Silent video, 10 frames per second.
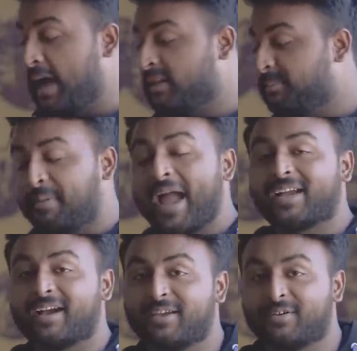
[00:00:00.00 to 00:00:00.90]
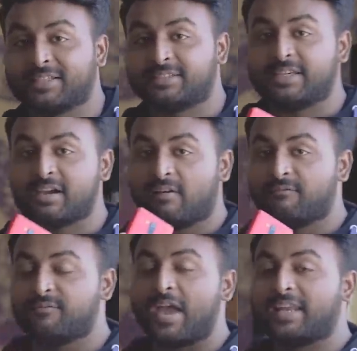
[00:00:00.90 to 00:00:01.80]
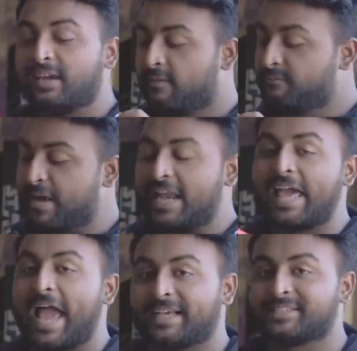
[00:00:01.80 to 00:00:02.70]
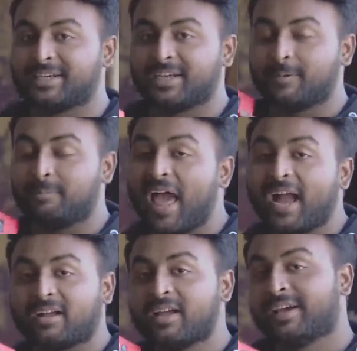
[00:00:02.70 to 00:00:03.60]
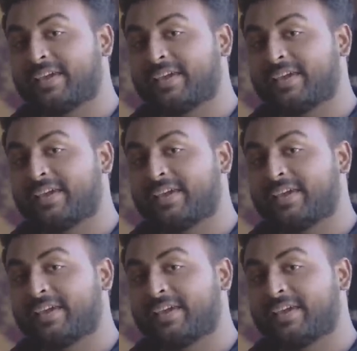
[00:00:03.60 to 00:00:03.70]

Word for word: At the back, you can see a very well accented black